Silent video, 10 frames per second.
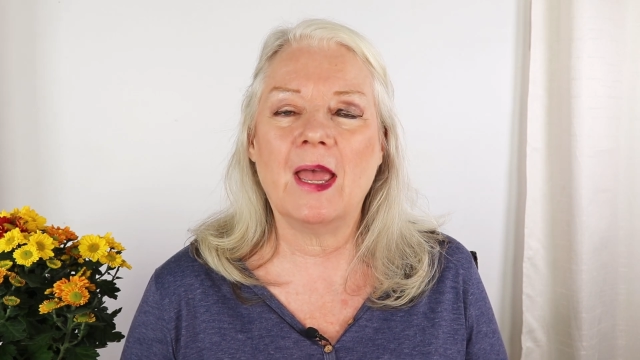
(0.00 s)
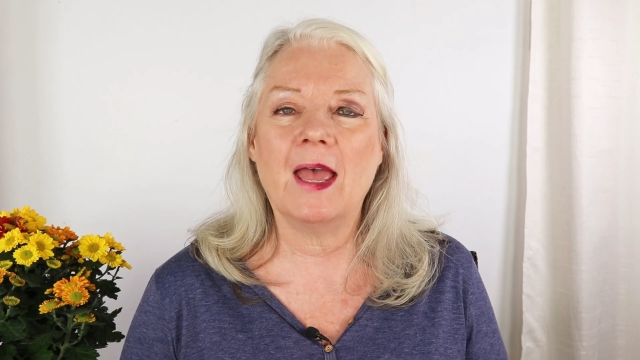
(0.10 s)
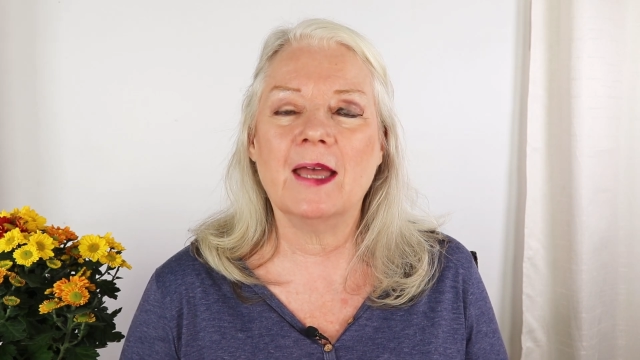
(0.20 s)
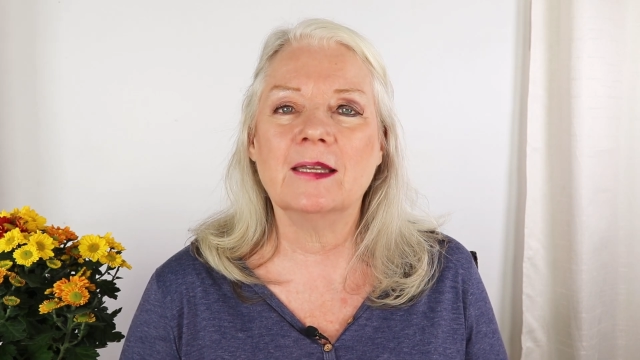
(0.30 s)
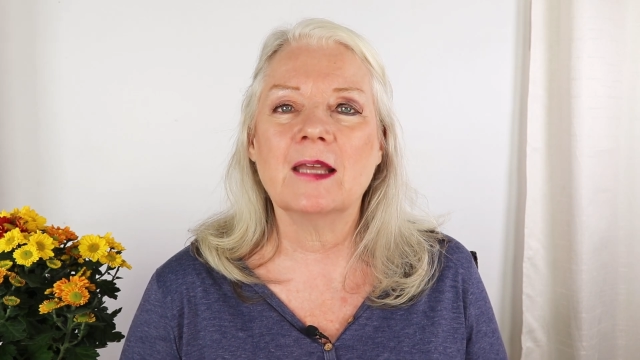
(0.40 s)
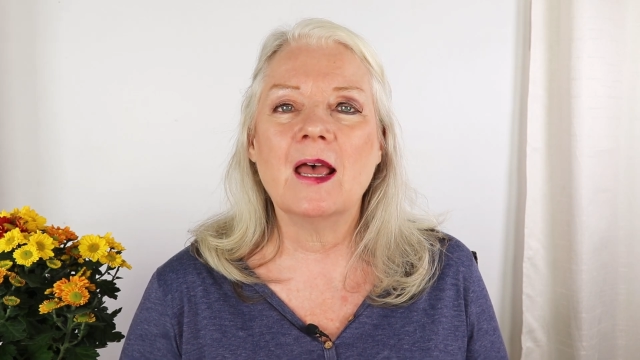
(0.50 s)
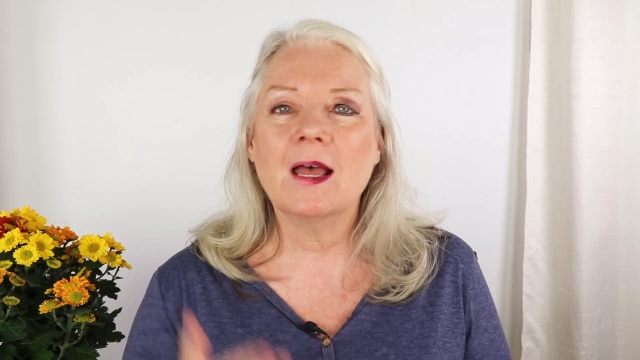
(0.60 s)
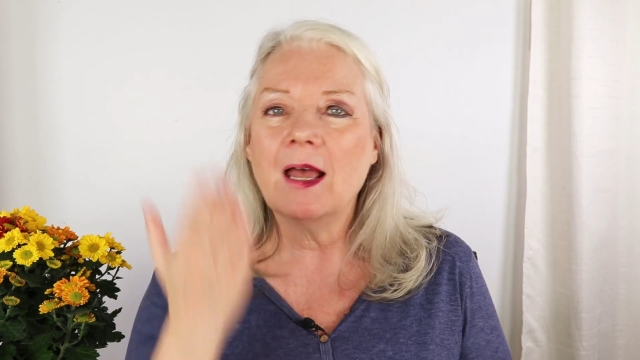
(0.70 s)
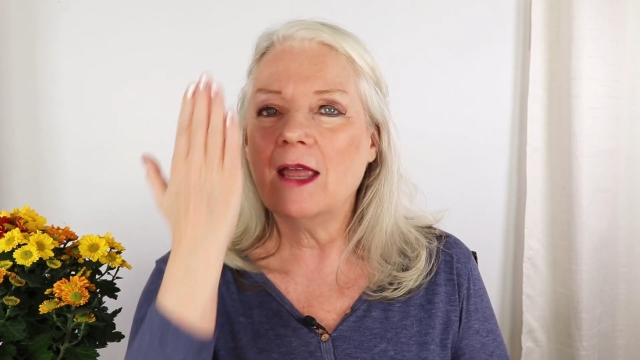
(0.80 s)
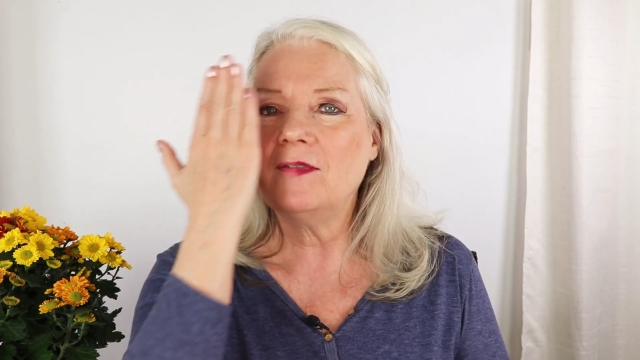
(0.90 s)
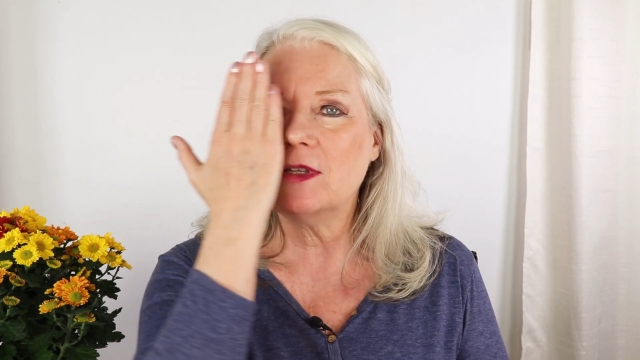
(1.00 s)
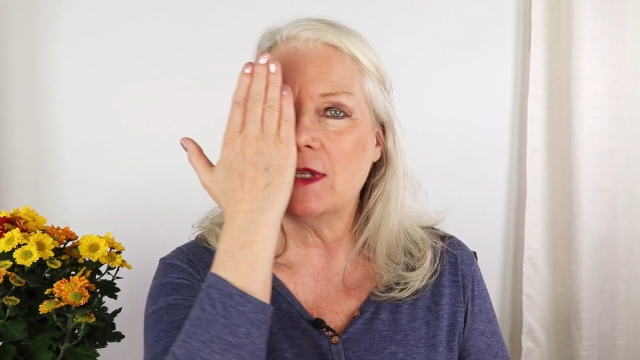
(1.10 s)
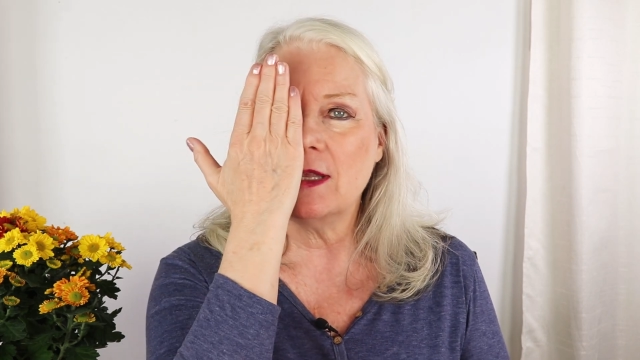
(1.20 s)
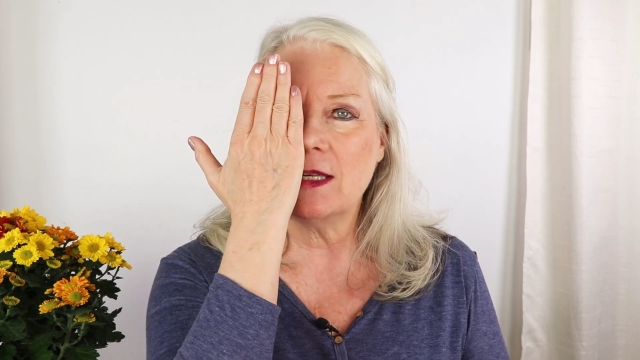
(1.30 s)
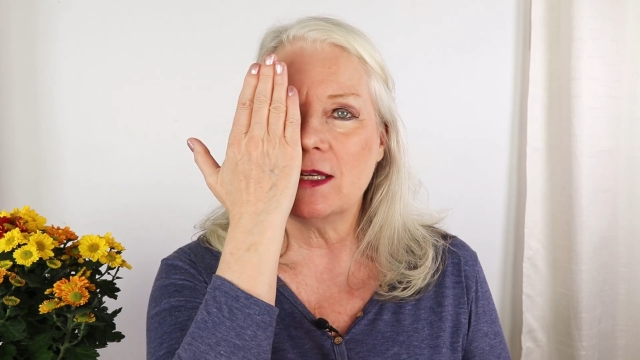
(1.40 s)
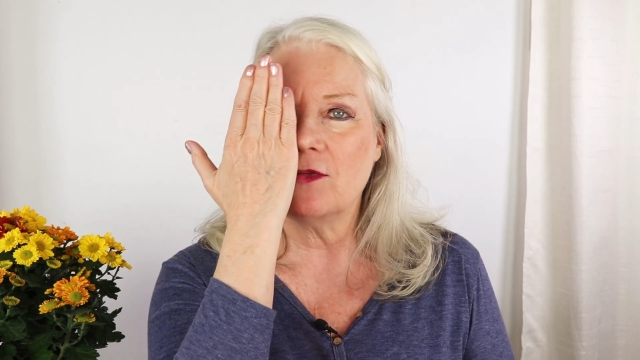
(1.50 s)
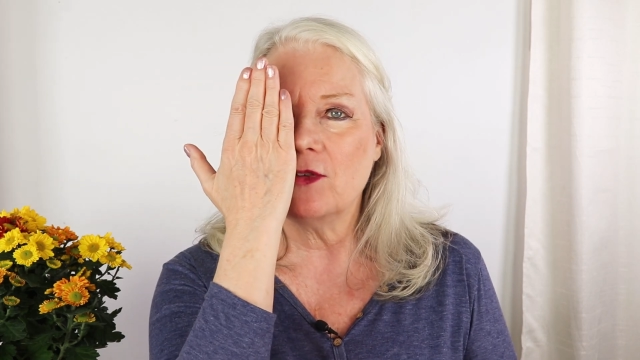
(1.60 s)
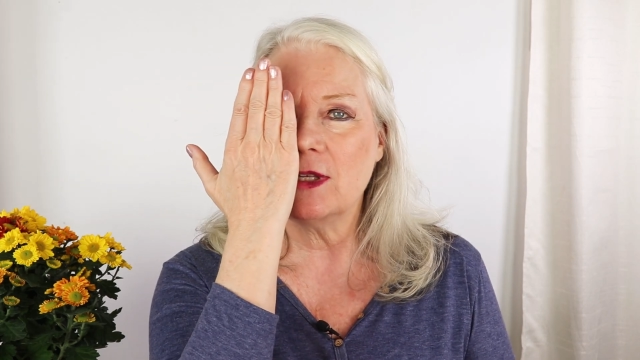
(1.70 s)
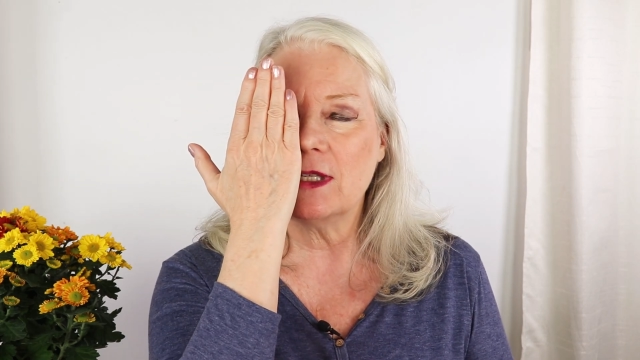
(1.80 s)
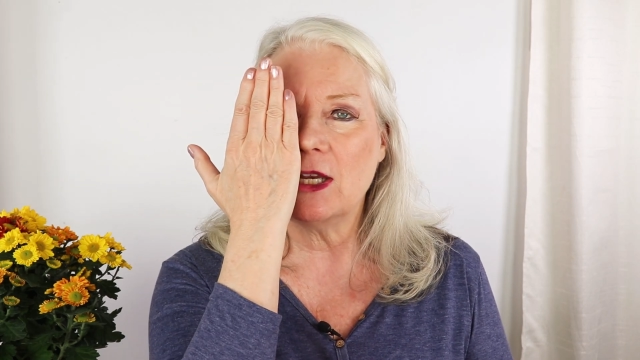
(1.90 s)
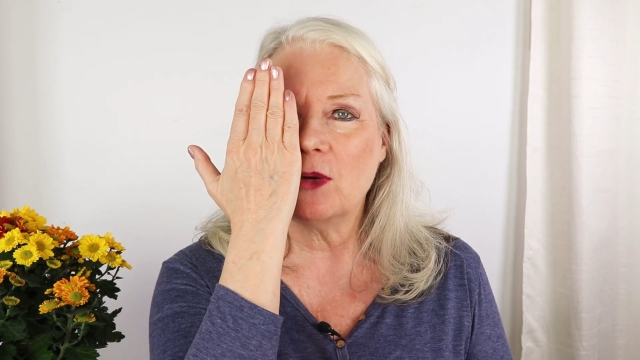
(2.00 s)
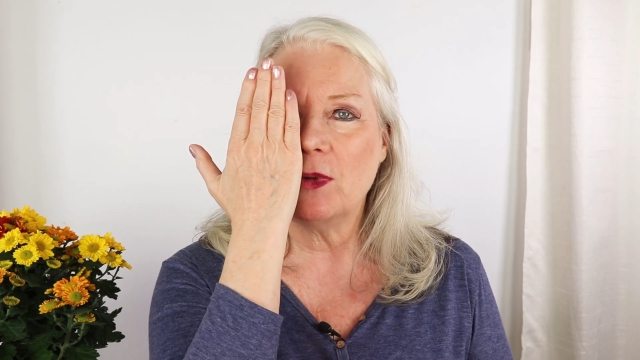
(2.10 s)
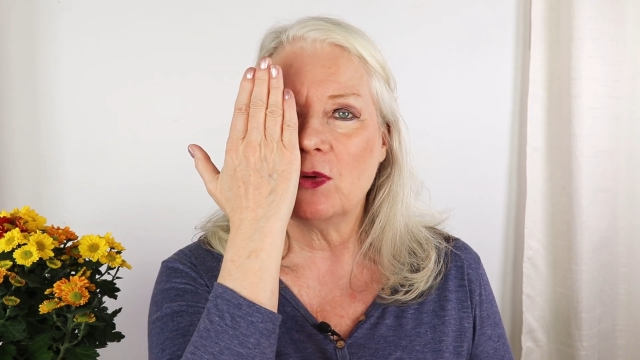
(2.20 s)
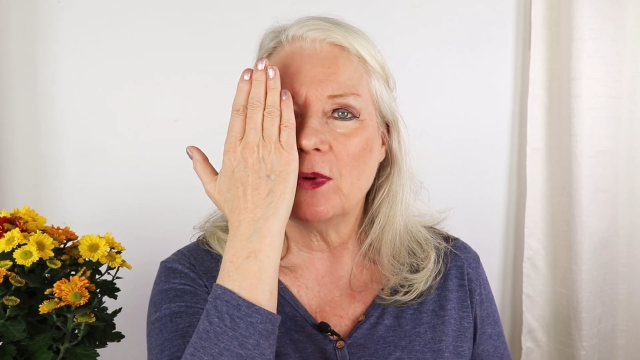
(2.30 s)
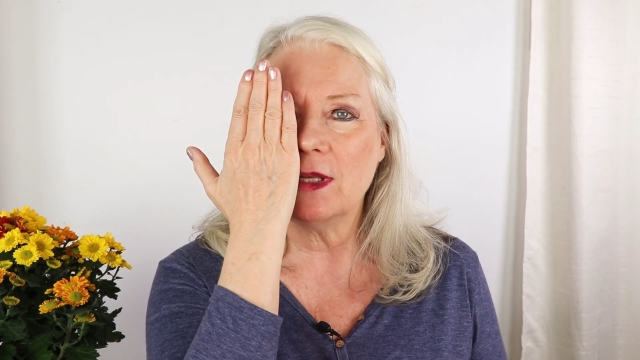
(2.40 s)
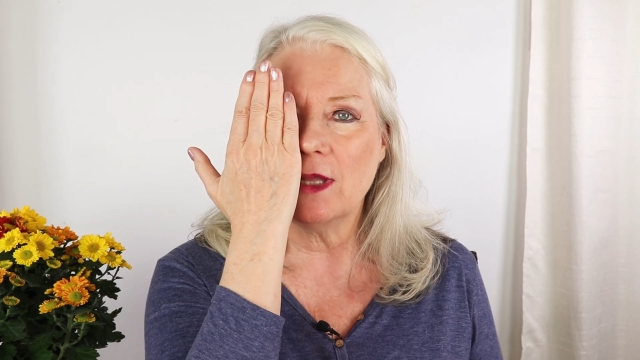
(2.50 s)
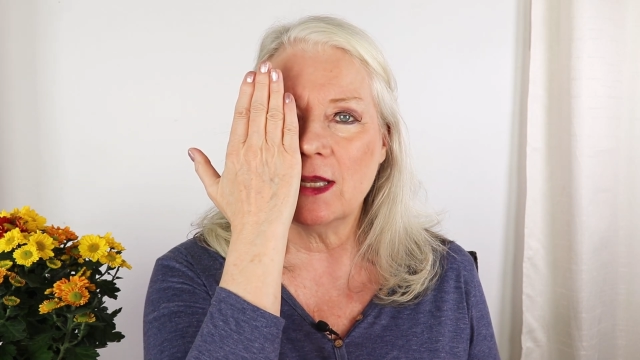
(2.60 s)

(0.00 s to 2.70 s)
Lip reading: And if you see the difference here between